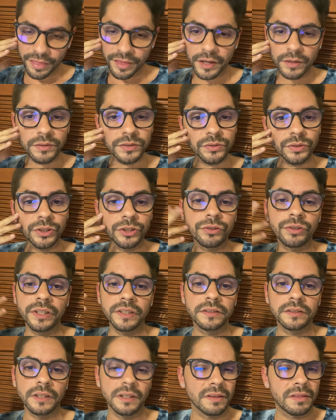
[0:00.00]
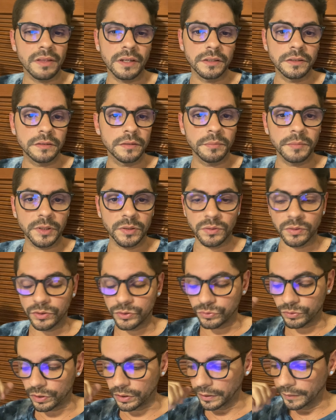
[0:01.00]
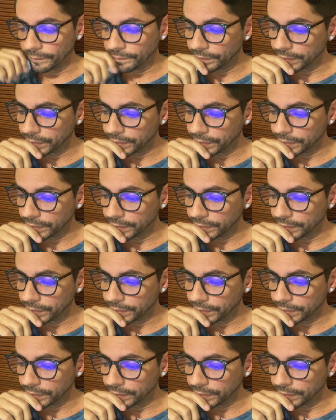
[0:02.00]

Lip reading: thought I was going crazy. I thought something was wrong.